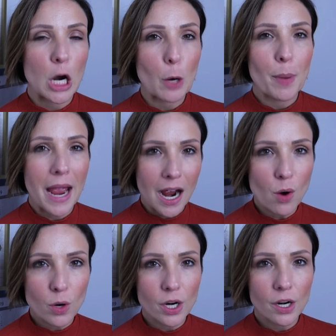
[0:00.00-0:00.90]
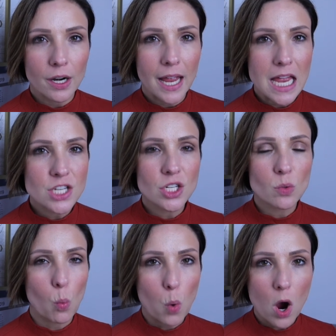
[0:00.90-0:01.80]
our power and
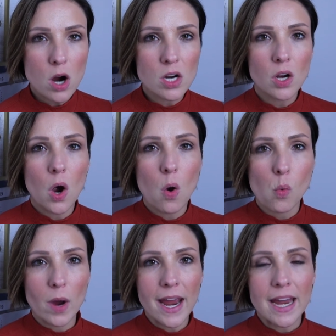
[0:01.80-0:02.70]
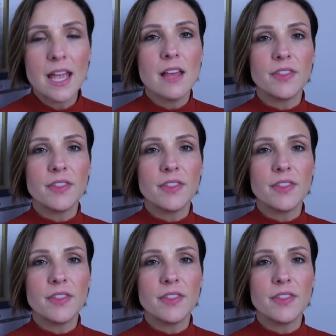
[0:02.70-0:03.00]
just walk away.